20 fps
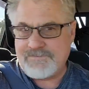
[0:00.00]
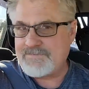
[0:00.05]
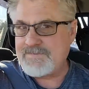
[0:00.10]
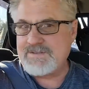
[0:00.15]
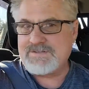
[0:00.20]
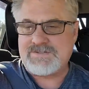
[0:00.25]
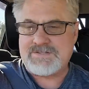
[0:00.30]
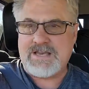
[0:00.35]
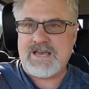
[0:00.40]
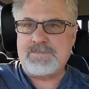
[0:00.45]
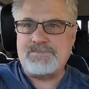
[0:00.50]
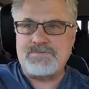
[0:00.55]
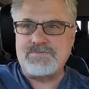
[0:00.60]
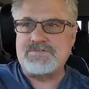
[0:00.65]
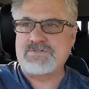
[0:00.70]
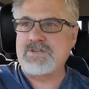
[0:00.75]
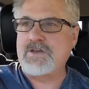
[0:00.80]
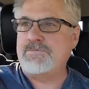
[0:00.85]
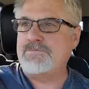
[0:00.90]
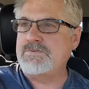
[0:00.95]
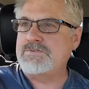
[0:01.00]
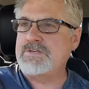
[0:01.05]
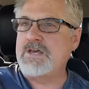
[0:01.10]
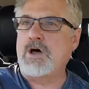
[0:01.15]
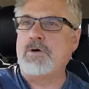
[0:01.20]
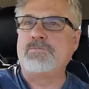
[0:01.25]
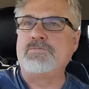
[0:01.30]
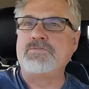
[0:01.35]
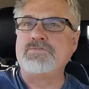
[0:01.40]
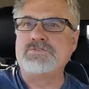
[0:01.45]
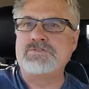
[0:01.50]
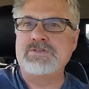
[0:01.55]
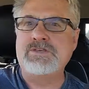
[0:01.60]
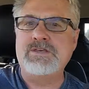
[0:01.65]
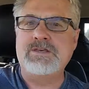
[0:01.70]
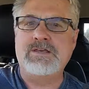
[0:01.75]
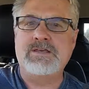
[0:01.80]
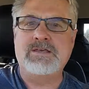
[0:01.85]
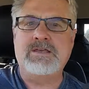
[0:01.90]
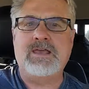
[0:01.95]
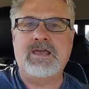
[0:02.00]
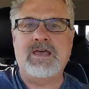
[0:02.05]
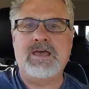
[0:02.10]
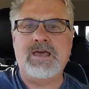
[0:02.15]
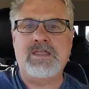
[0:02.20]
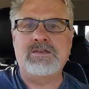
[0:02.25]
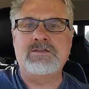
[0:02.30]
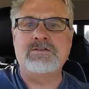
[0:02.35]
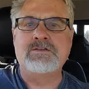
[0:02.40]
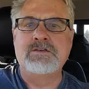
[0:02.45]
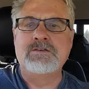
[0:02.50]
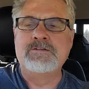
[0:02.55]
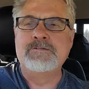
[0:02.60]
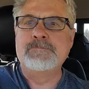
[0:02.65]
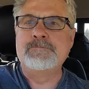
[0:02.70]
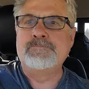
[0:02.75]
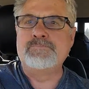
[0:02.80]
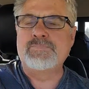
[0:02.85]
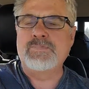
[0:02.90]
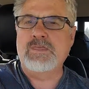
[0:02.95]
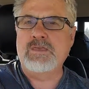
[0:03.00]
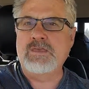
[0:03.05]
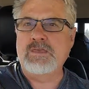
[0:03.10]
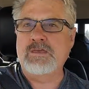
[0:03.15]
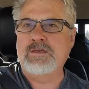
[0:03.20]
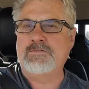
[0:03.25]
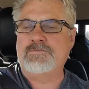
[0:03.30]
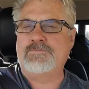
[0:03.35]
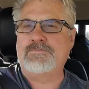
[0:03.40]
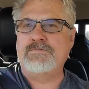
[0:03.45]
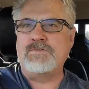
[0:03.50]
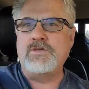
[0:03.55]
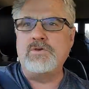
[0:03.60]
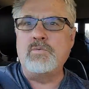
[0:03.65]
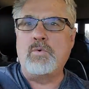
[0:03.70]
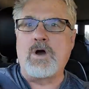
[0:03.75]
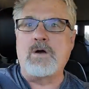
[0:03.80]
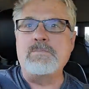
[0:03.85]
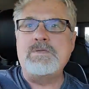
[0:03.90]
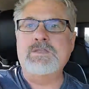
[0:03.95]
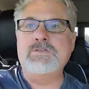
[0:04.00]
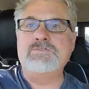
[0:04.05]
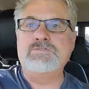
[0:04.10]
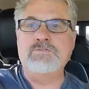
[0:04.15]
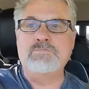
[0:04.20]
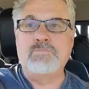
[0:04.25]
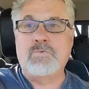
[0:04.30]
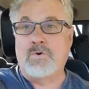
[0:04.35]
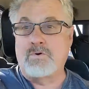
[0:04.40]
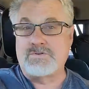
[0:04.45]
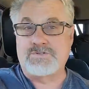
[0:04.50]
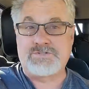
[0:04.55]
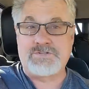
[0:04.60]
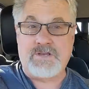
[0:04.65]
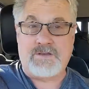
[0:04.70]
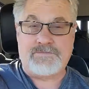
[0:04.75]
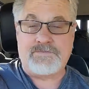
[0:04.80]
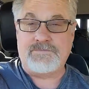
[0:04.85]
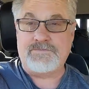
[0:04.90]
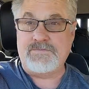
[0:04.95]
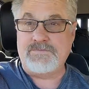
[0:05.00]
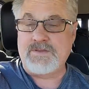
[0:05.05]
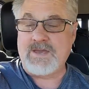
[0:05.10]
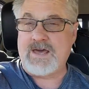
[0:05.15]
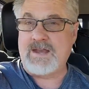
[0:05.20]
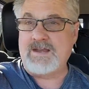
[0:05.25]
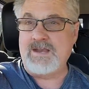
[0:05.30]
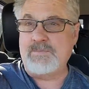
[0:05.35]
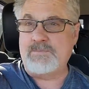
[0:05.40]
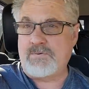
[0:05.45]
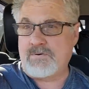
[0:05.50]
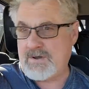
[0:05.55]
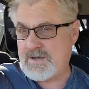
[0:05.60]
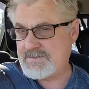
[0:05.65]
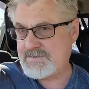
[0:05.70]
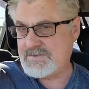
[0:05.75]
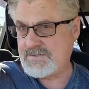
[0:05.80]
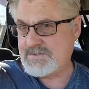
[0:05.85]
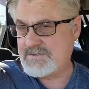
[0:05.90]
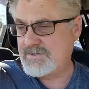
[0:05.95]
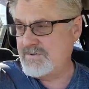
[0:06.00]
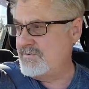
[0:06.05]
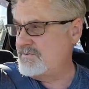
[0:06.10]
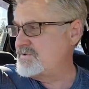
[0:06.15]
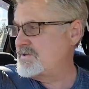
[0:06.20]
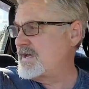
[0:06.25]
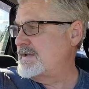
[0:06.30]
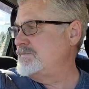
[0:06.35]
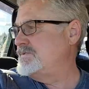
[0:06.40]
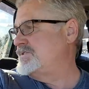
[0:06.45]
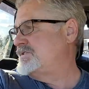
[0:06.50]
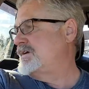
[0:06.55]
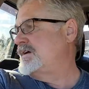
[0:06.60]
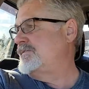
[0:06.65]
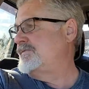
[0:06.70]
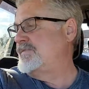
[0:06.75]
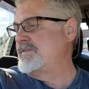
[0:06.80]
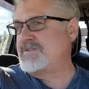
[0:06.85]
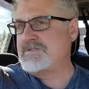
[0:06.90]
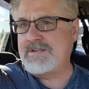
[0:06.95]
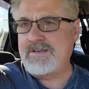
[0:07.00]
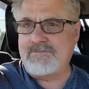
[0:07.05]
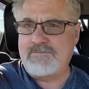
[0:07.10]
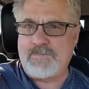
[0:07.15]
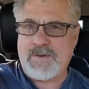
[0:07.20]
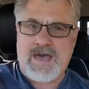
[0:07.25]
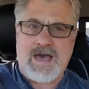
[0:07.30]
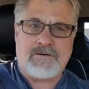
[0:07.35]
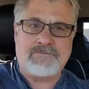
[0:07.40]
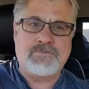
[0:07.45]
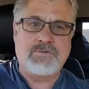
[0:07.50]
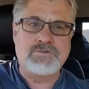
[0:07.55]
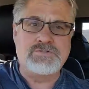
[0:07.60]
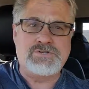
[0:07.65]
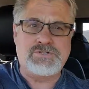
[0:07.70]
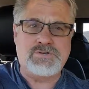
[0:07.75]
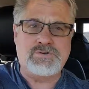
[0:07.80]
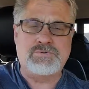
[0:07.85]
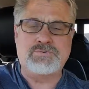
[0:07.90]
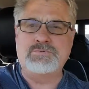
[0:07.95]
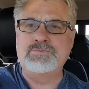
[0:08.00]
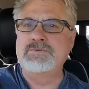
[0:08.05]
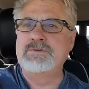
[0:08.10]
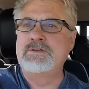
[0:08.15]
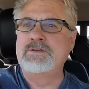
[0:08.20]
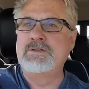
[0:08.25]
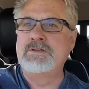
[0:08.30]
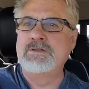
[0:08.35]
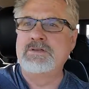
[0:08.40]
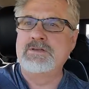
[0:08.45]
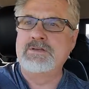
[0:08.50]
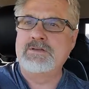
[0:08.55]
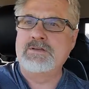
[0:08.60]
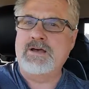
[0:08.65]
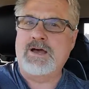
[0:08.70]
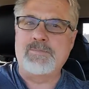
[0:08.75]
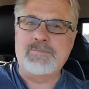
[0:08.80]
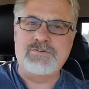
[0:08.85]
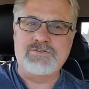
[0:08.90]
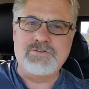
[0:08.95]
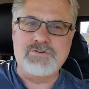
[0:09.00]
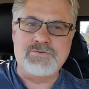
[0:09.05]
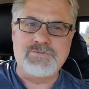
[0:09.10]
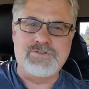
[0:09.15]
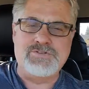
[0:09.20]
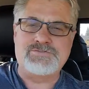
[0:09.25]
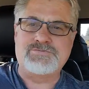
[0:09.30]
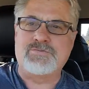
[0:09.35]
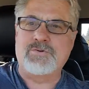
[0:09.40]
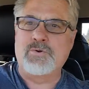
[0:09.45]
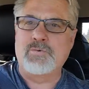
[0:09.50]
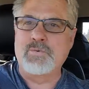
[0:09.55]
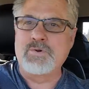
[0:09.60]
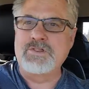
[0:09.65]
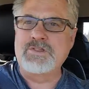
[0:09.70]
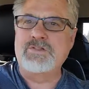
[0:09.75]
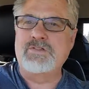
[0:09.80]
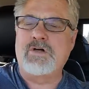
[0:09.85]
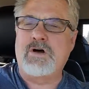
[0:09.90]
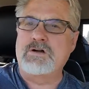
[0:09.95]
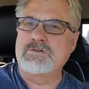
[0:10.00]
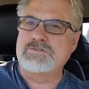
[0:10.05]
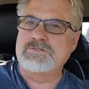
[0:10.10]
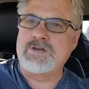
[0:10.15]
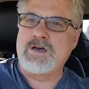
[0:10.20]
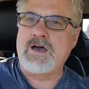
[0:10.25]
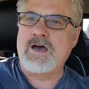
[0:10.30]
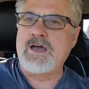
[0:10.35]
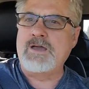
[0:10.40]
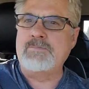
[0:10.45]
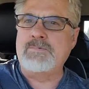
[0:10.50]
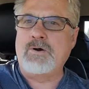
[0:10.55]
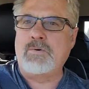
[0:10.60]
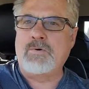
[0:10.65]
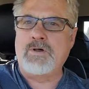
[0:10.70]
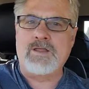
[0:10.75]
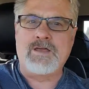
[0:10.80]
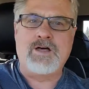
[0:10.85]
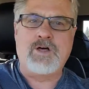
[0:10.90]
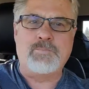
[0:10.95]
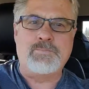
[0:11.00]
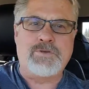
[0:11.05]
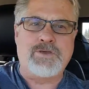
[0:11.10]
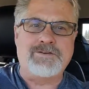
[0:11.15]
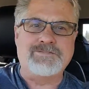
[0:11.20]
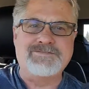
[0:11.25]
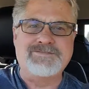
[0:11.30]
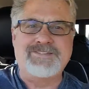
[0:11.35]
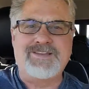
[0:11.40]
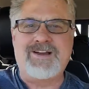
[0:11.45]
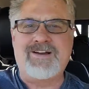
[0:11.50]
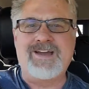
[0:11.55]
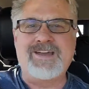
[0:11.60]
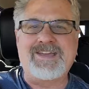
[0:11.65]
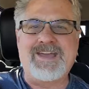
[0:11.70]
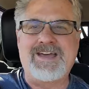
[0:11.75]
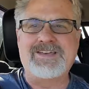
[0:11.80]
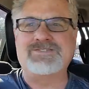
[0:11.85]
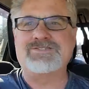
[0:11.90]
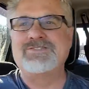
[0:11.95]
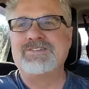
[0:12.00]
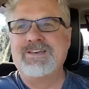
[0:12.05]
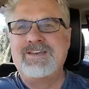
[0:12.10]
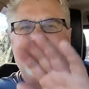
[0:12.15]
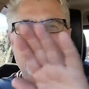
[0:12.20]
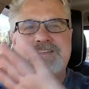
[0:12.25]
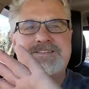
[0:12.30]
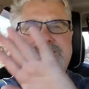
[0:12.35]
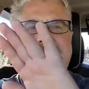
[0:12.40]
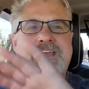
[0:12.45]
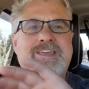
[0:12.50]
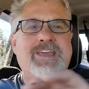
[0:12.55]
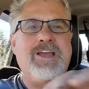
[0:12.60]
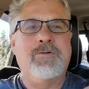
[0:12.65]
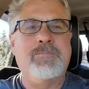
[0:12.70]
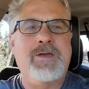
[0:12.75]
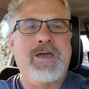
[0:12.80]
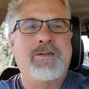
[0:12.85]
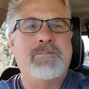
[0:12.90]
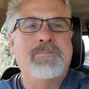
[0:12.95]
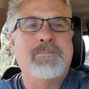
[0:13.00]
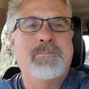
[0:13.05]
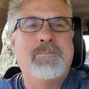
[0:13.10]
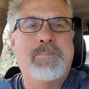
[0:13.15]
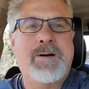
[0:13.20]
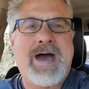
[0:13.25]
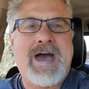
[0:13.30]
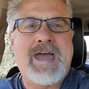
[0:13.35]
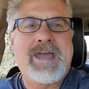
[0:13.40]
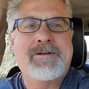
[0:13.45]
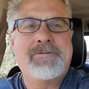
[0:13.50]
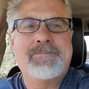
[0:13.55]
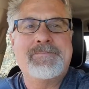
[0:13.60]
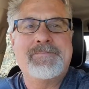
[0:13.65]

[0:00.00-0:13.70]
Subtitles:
this type of stuff is helpful to you, and if you want me to do more stuff. If you've got any process chiller type stuff that's have baffled you, I've been doing this for a really long time. I want to help you. All right, guys, take care, man. Bye.